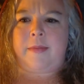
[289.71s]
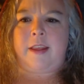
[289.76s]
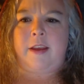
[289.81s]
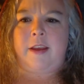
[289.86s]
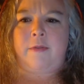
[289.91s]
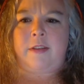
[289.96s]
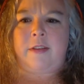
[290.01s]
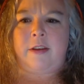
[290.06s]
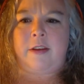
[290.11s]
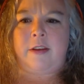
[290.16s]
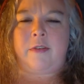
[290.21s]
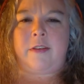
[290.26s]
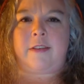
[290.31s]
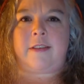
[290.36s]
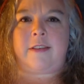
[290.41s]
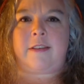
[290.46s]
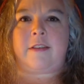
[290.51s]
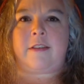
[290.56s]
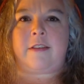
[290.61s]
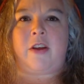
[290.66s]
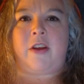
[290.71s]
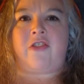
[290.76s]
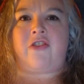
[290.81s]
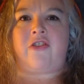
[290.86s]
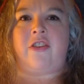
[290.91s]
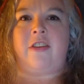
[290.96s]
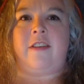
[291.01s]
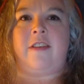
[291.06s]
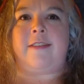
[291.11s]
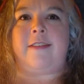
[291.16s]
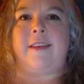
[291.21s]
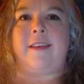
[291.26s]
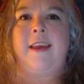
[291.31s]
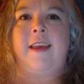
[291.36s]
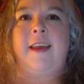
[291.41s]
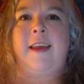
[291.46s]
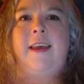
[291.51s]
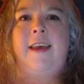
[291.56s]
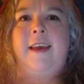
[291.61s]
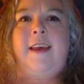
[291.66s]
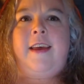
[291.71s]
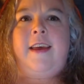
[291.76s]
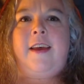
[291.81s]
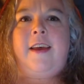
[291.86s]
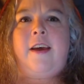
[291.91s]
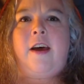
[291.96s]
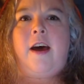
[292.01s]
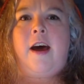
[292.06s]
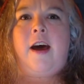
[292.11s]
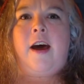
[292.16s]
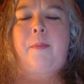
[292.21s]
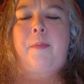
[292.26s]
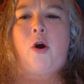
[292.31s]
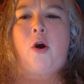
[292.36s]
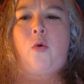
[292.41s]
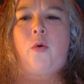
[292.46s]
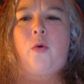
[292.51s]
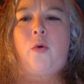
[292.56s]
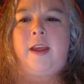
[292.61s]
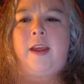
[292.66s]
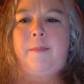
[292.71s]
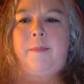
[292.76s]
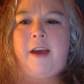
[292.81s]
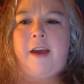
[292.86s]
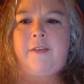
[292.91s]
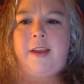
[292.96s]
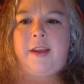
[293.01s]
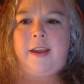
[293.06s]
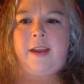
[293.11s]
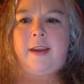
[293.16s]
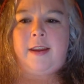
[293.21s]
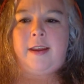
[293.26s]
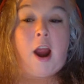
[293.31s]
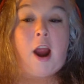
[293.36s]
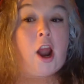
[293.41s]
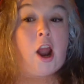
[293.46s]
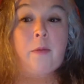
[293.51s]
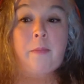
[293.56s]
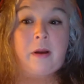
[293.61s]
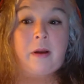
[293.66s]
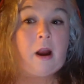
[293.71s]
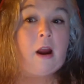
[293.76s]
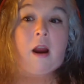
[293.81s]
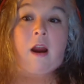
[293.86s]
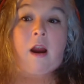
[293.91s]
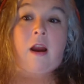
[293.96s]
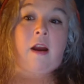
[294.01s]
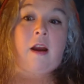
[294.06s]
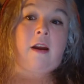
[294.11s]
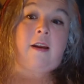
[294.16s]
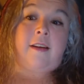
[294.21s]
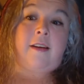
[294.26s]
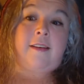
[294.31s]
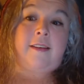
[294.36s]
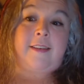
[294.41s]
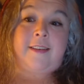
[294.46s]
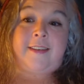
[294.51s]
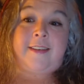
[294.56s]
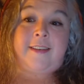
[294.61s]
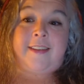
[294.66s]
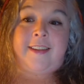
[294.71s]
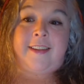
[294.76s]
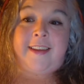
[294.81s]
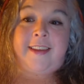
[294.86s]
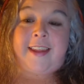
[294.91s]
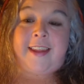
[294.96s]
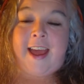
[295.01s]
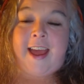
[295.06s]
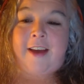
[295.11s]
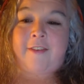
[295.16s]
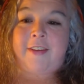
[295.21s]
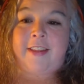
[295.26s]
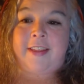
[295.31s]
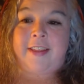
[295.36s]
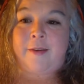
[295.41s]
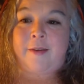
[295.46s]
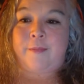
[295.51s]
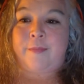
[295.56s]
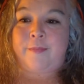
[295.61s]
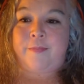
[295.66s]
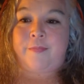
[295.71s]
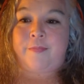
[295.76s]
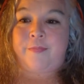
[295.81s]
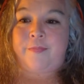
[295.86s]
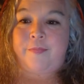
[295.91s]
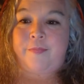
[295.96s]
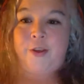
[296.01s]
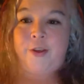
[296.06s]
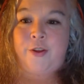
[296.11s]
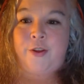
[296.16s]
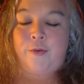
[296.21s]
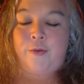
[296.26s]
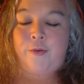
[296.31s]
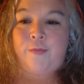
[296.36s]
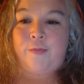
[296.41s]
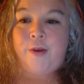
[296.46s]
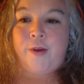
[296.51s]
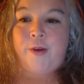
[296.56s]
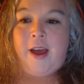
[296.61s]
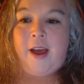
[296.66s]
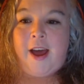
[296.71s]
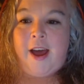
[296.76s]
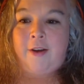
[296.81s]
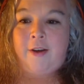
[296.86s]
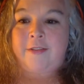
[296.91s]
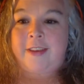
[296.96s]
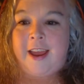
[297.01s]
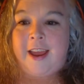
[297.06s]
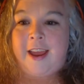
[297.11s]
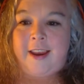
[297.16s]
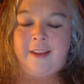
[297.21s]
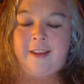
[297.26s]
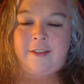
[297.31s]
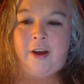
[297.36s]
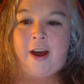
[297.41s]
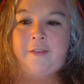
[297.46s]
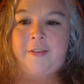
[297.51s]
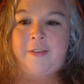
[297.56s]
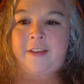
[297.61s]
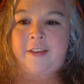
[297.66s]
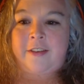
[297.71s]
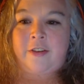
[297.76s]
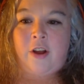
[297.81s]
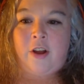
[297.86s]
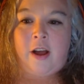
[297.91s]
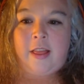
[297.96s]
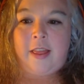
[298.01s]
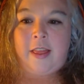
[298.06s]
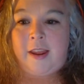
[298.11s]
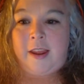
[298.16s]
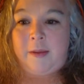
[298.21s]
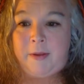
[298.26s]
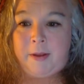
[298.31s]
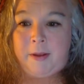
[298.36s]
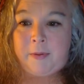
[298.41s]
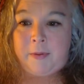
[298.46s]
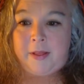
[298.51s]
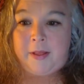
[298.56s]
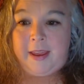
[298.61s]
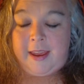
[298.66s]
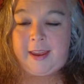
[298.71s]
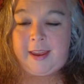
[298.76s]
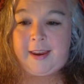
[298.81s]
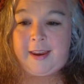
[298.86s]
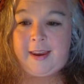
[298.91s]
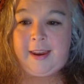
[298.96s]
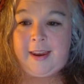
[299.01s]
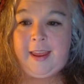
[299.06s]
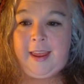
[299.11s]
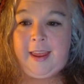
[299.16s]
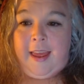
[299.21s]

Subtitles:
There was questions about him having an armed guard and having them outside his office, not letting people in.